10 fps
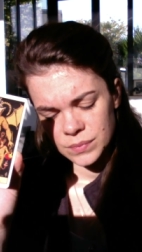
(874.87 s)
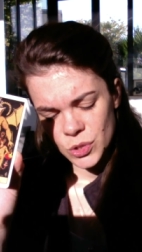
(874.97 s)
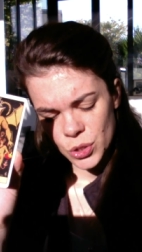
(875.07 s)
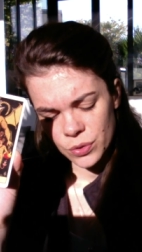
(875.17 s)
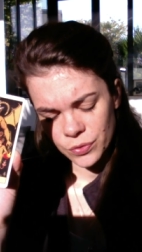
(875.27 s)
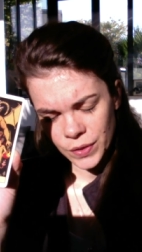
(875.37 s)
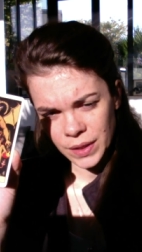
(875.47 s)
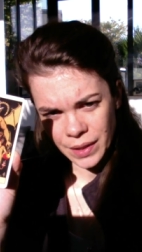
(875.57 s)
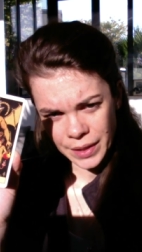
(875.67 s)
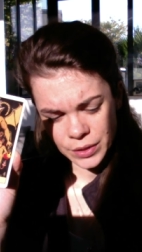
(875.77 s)
Do you feel
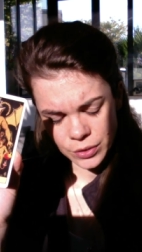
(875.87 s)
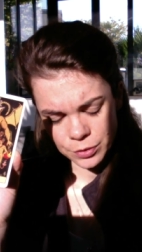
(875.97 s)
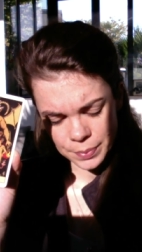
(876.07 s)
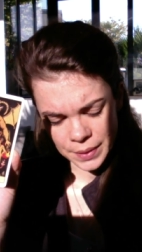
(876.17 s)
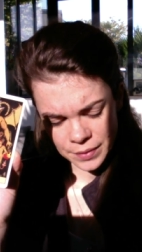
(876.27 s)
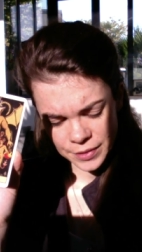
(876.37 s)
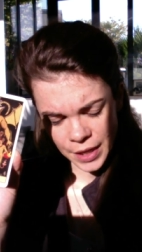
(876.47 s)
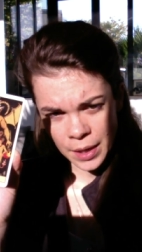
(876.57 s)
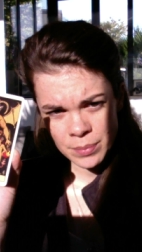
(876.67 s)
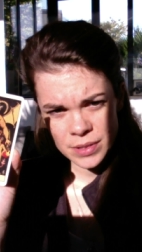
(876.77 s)
like you've been
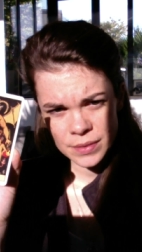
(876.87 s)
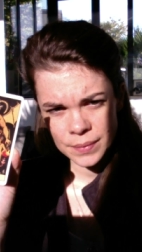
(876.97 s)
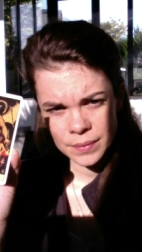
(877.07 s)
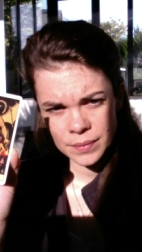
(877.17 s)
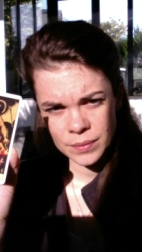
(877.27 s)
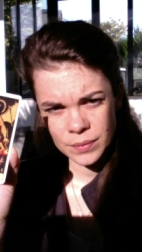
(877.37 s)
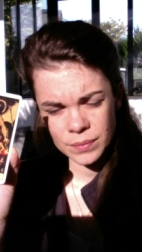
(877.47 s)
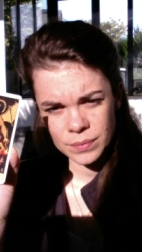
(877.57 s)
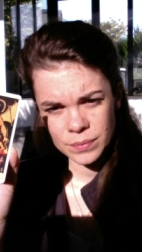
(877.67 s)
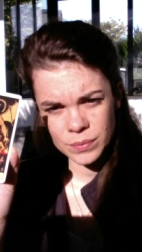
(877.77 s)
tamed?
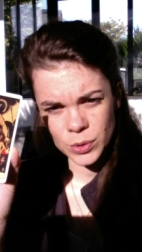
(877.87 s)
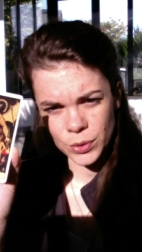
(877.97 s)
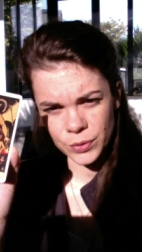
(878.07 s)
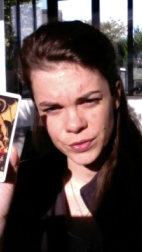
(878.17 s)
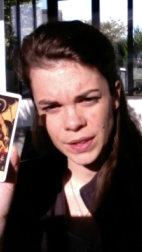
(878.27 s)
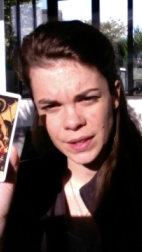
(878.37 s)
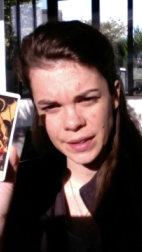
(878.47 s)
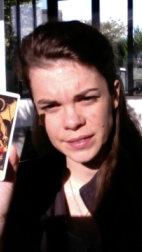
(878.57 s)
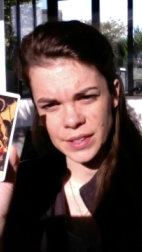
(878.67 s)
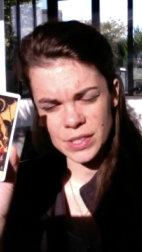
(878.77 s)
Do you feel
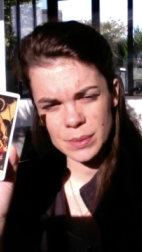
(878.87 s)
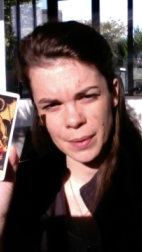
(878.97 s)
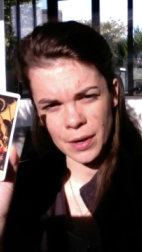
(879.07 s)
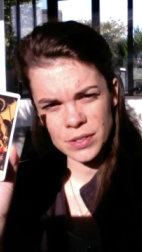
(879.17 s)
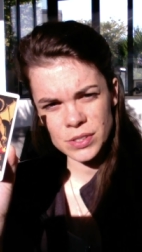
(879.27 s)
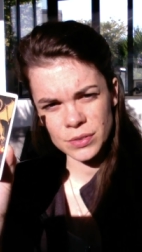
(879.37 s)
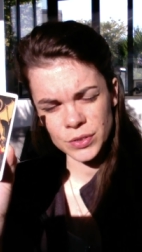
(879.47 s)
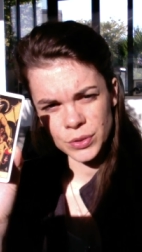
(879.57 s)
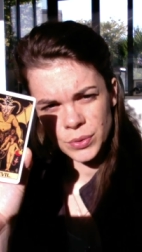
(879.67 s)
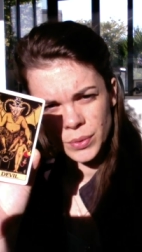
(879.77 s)
like there is parts of
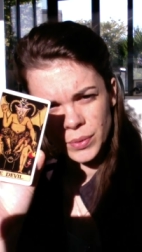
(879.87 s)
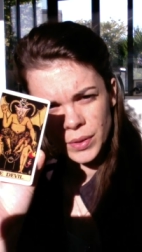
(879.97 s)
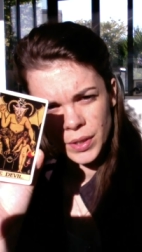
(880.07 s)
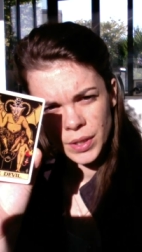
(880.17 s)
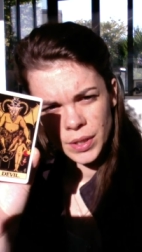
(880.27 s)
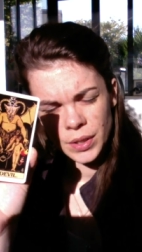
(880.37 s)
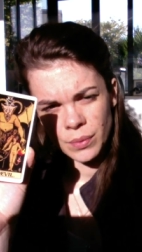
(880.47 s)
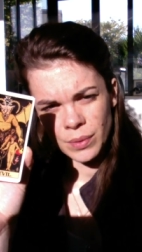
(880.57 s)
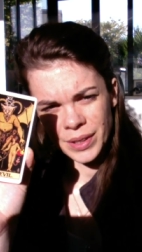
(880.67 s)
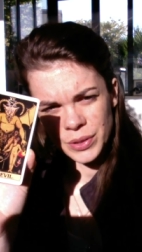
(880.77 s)
you
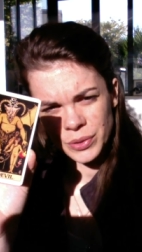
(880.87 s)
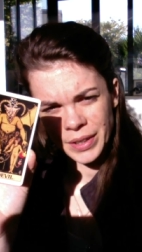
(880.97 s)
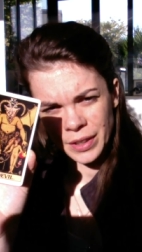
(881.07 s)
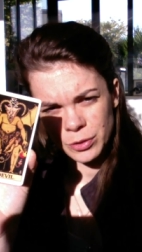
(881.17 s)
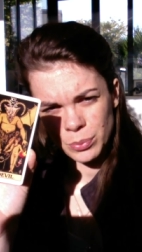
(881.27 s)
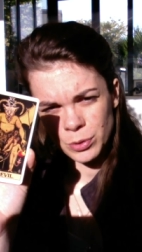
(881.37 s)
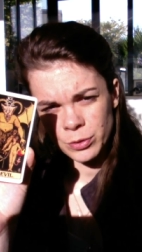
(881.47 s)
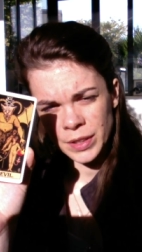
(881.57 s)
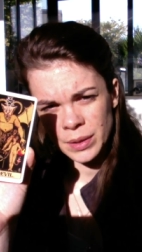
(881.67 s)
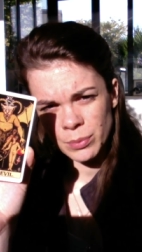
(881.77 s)
where you can't
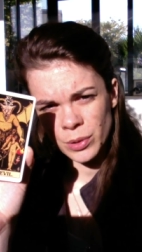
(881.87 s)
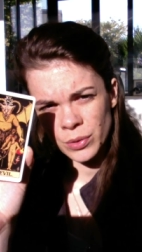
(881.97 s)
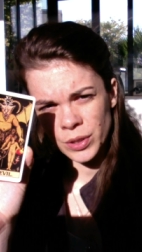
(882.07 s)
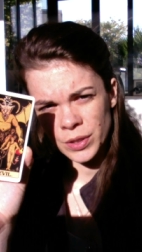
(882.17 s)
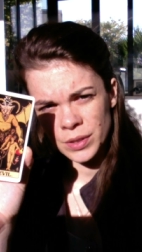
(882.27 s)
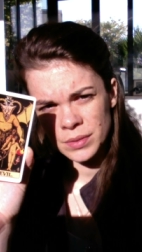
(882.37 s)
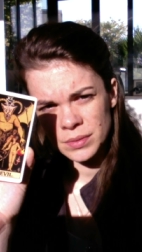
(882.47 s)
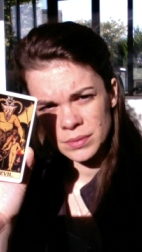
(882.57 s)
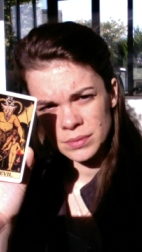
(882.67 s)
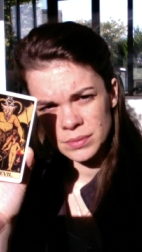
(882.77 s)
move any longer?
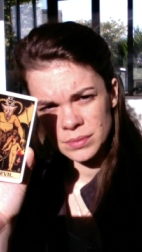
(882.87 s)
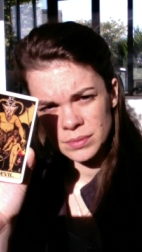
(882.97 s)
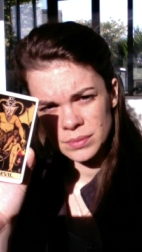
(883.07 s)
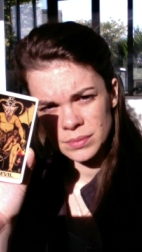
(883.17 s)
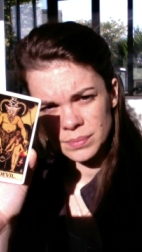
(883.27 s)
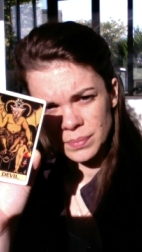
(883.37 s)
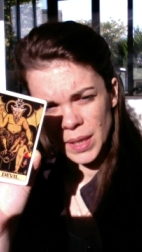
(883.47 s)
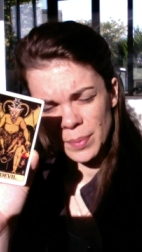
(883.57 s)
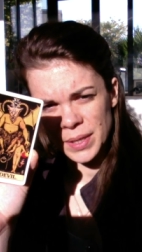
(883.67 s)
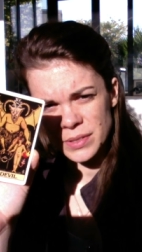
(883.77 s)

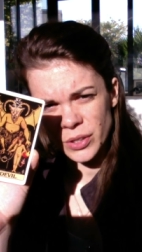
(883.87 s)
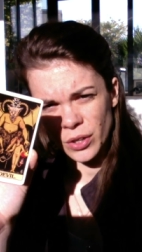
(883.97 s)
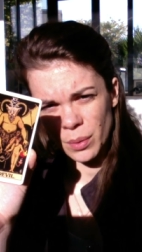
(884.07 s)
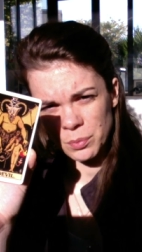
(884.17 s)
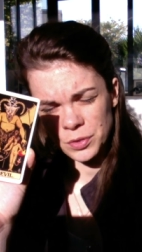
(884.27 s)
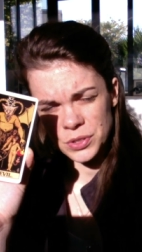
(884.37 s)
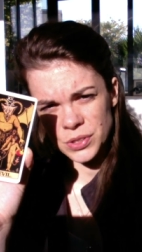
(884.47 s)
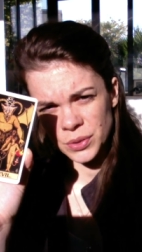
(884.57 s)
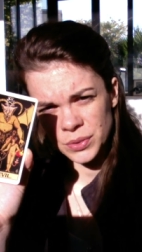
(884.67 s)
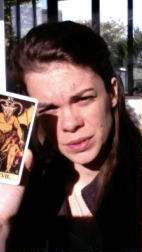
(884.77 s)
Maybe it's a comfort
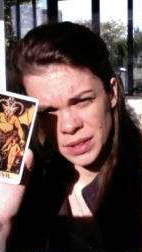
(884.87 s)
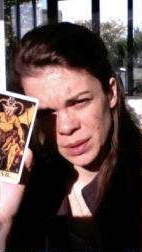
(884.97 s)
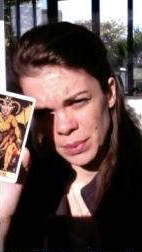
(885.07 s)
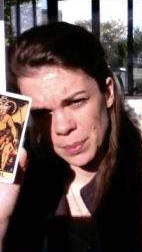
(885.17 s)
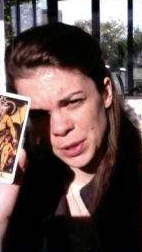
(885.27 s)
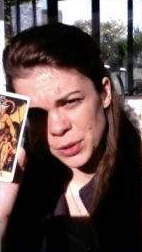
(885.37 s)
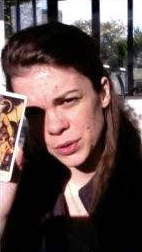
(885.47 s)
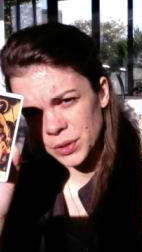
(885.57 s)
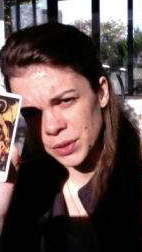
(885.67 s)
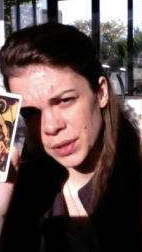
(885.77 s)
zone, and maybe you
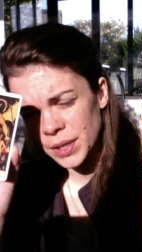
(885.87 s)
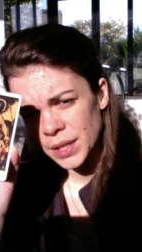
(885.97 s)
could